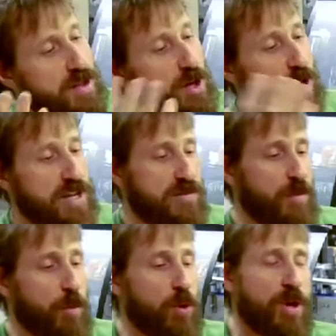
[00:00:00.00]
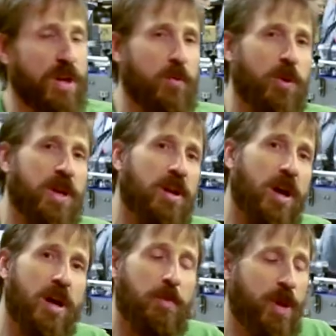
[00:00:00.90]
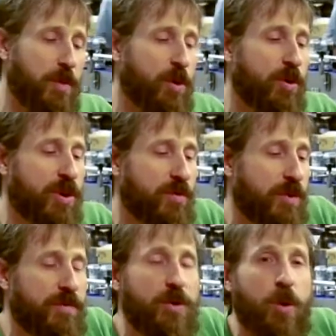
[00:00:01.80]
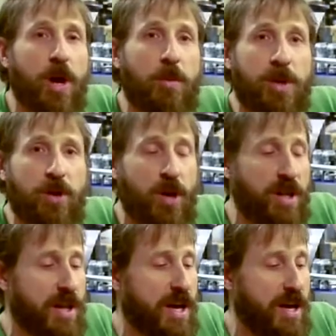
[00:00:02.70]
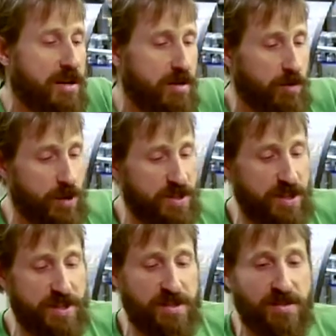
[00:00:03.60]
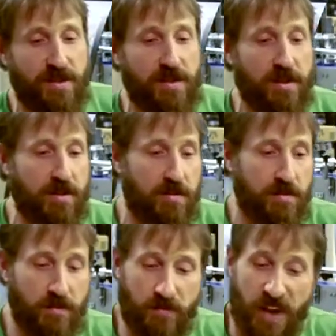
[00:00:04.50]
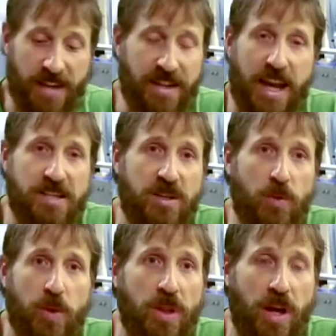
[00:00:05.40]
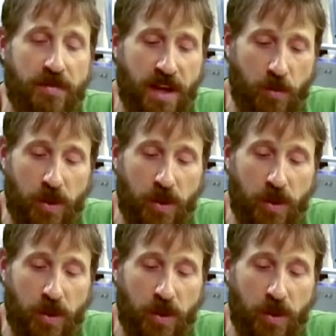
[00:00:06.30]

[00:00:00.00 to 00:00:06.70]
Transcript: You know, as for pouring it, we get a lot of people that review our beer online, which is fantastic. We love that.